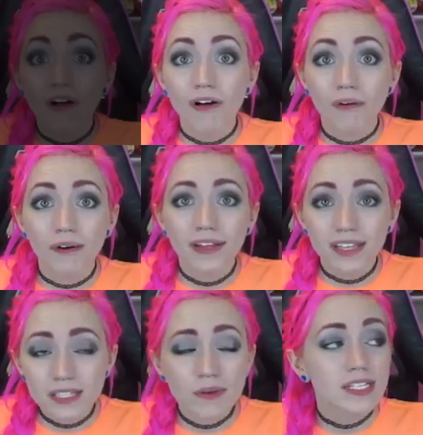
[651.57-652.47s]
Oh, and
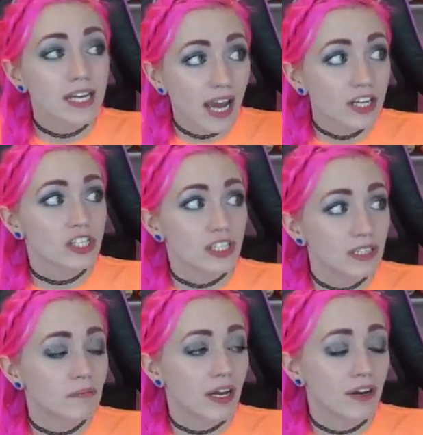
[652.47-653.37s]
this wasn't actually
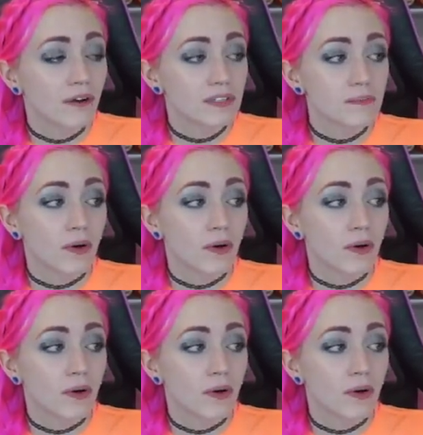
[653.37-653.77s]
in my notes,